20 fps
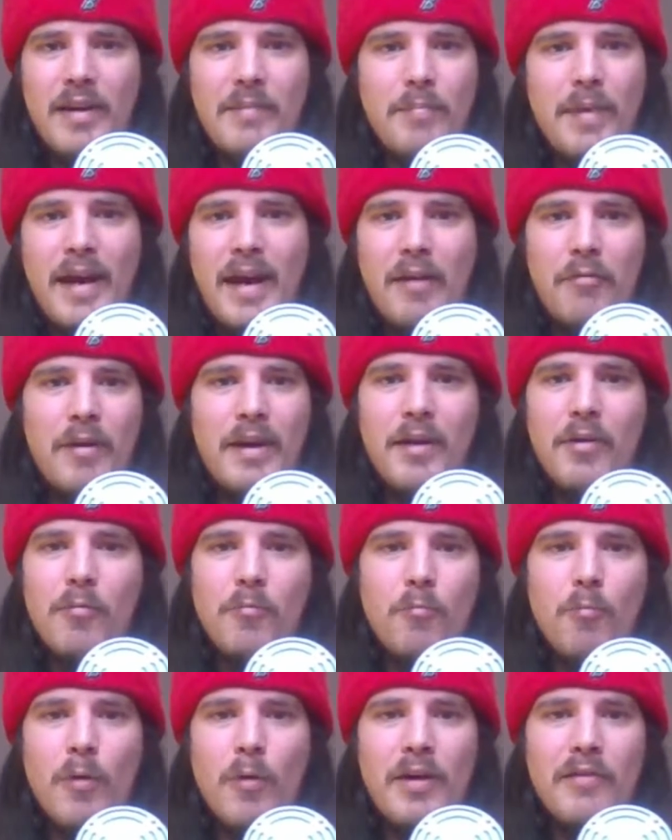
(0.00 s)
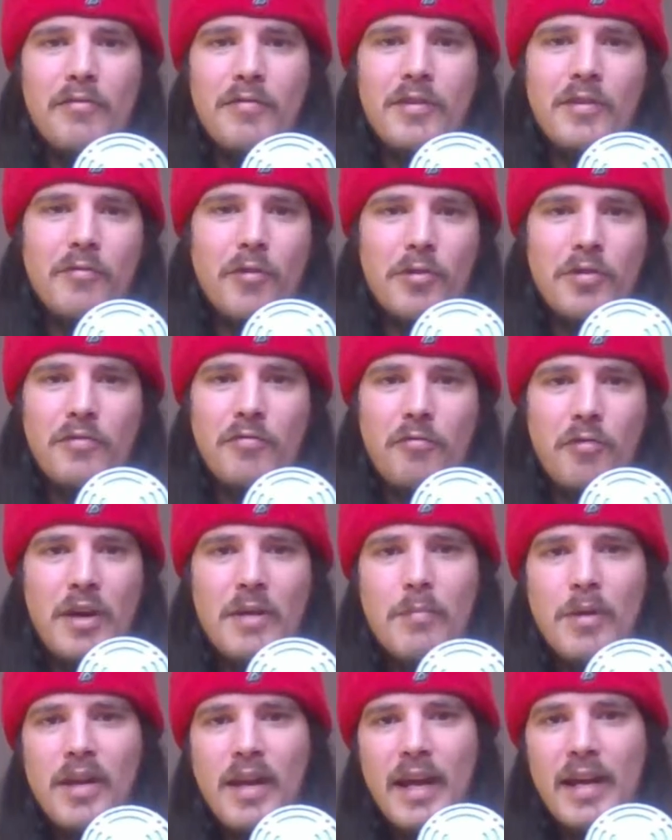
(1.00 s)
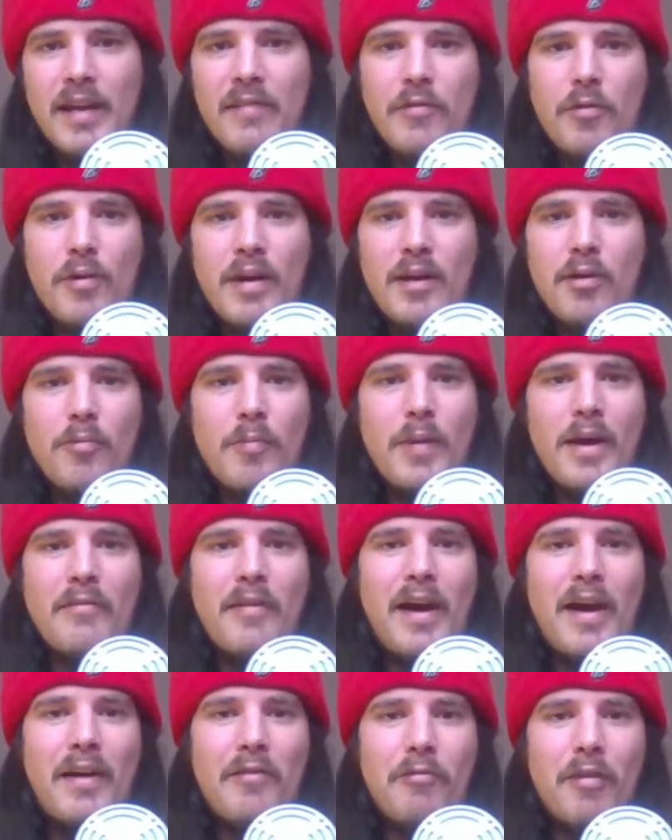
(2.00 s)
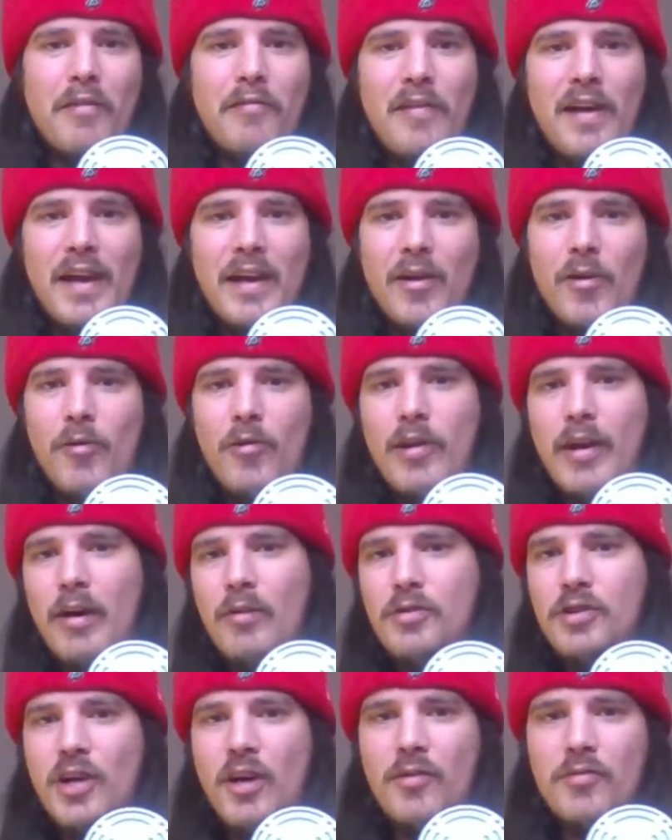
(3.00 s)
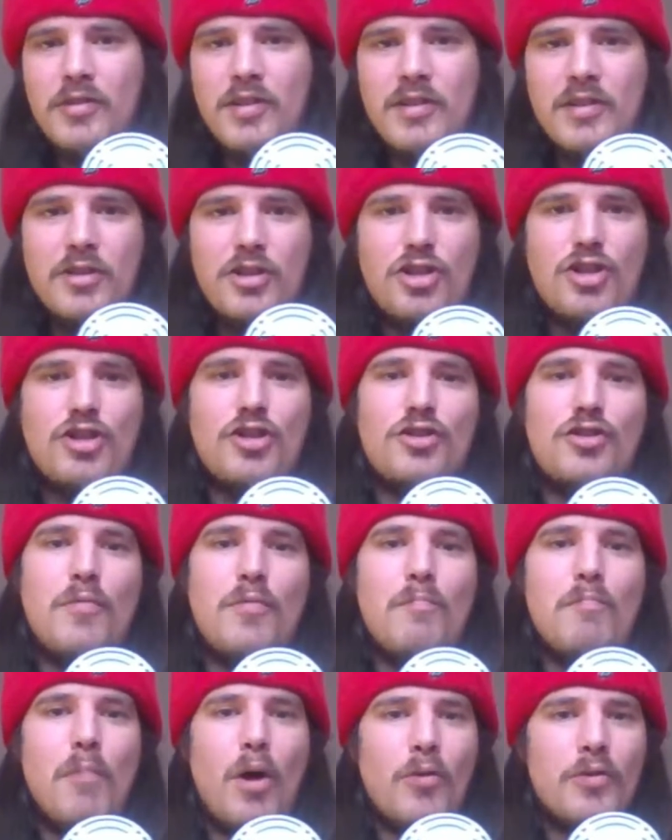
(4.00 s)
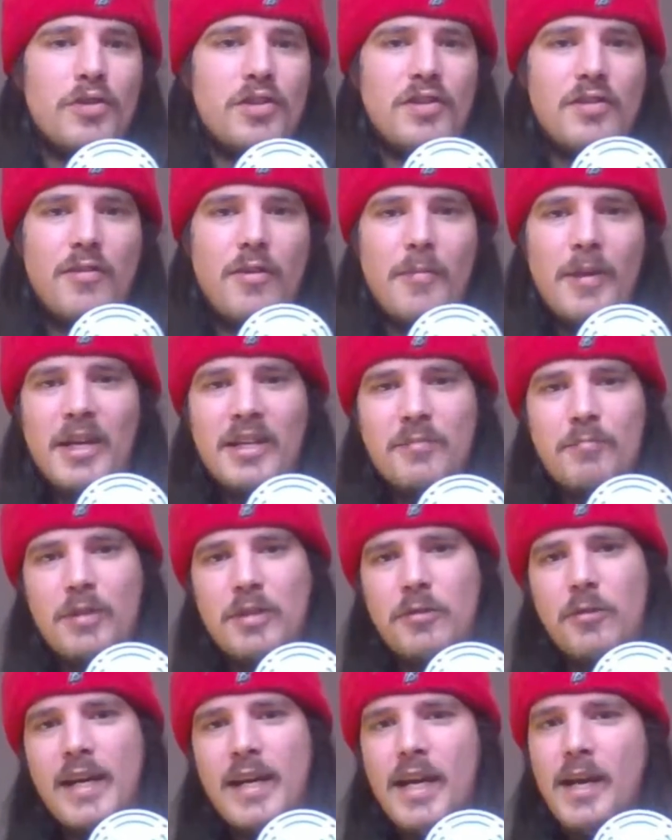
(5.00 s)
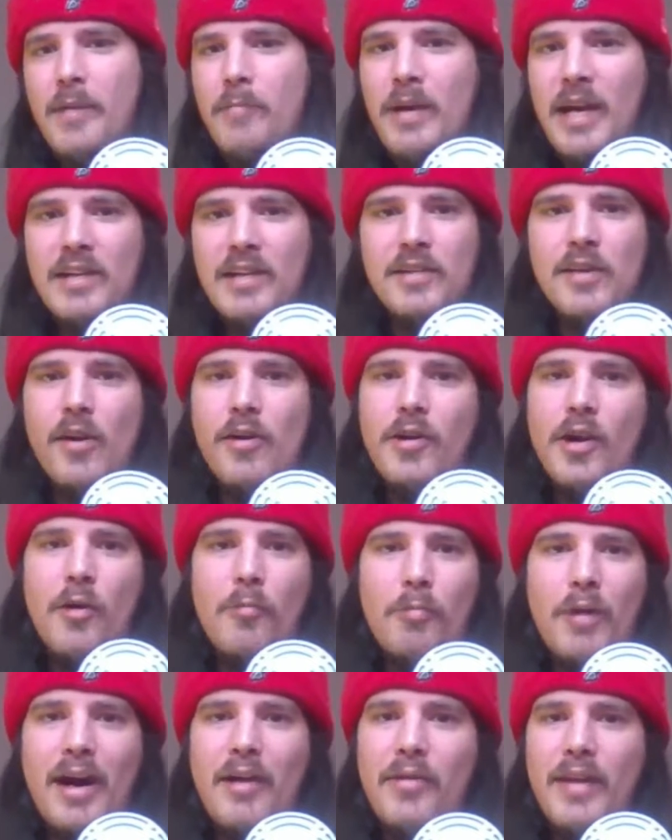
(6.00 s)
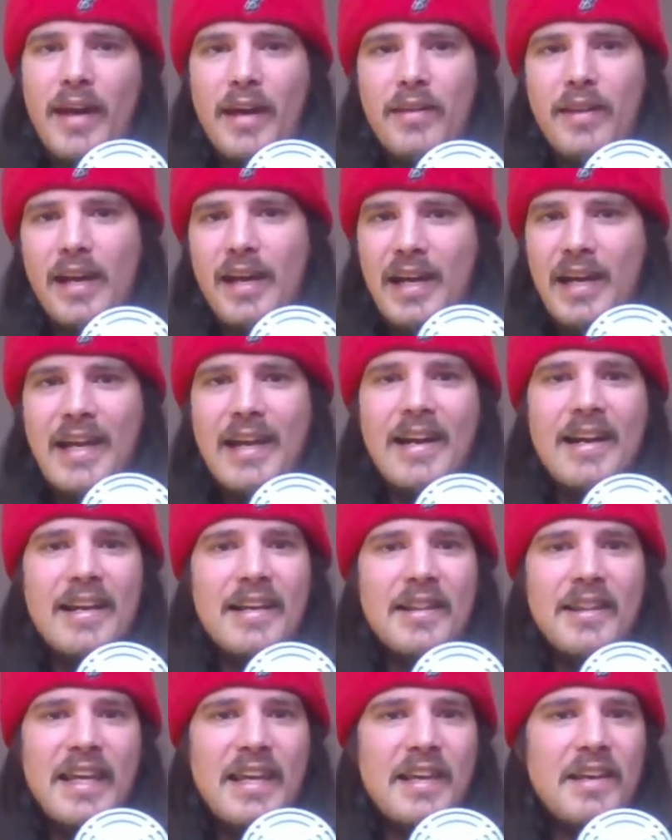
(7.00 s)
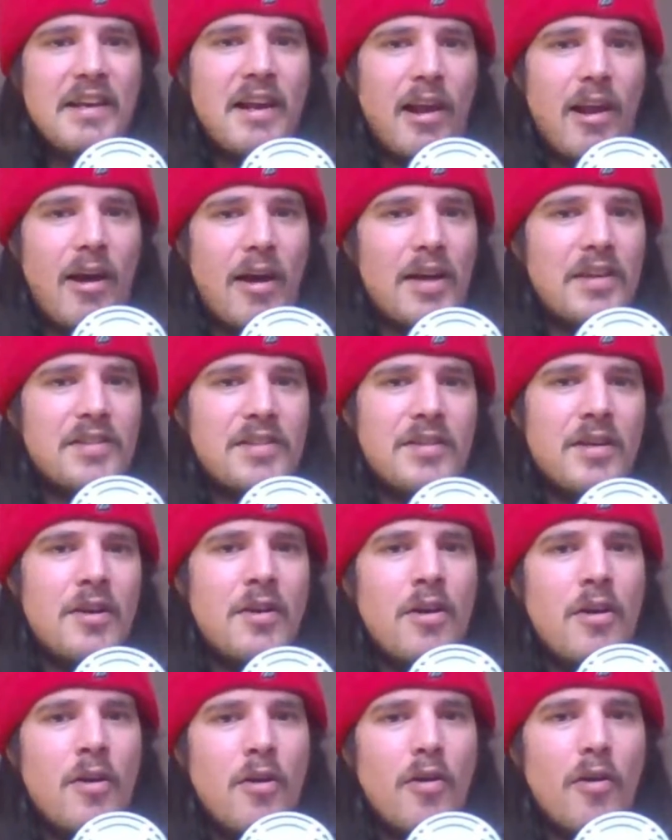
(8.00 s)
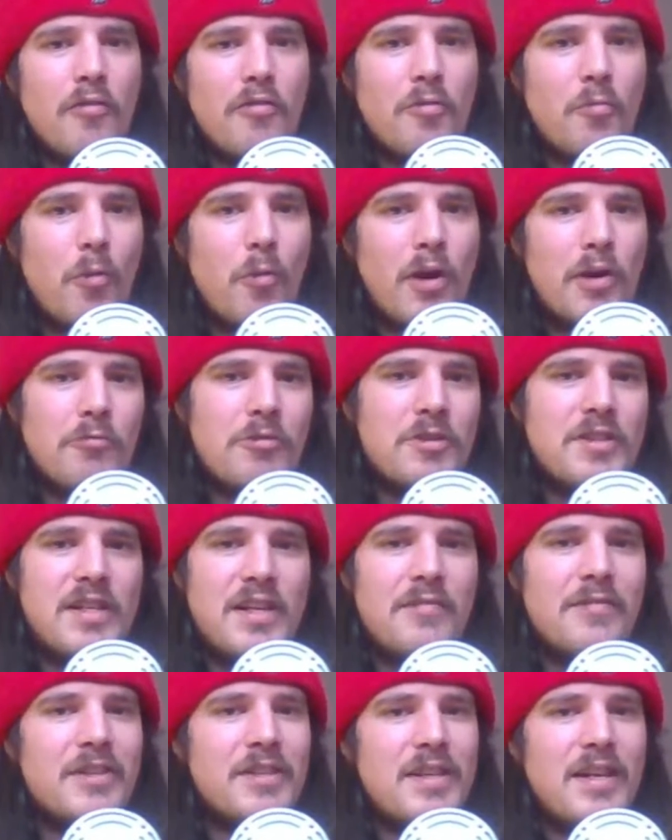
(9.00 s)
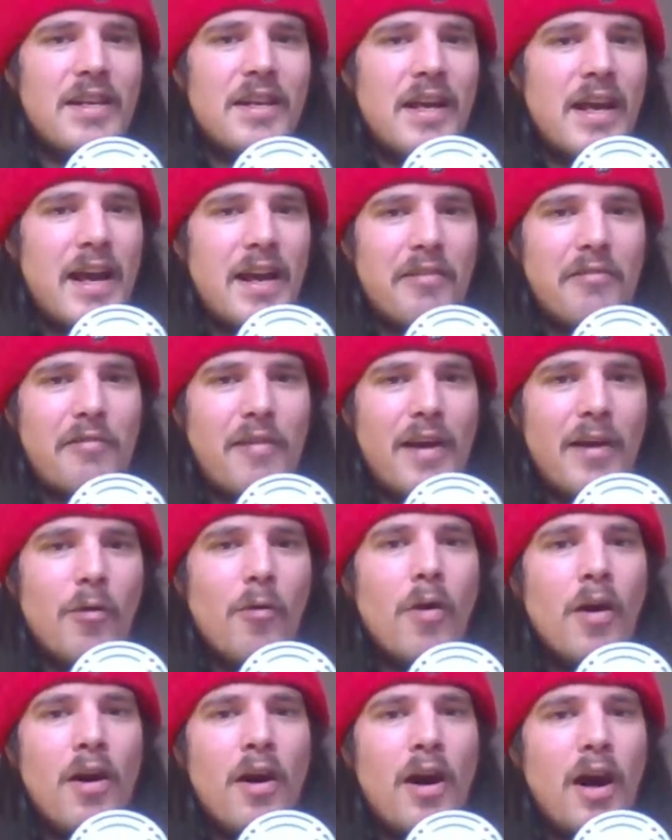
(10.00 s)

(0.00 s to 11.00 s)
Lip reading: pairing with Devonta Freeman. They give you a little bit of everything. Julio Jones is just a monster. I mean, it's between him and Antonio Brown. They're clearly the class of the wide receivers in the NFL.